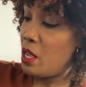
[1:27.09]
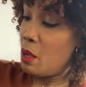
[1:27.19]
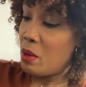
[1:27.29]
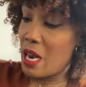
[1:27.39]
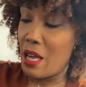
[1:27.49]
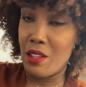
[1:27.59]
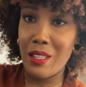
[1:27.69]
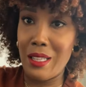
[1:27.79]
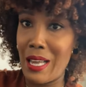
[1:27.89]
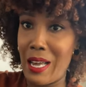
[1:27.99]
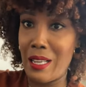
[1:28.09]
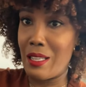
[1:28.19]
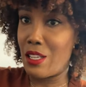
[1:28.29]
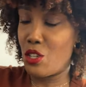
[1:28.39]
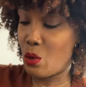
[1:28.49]
But other than that,
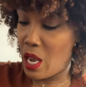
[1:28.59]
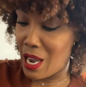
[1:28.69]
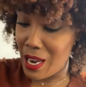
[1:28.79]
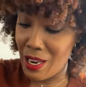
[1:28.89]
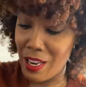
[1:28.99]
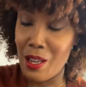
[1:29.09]
that's okay.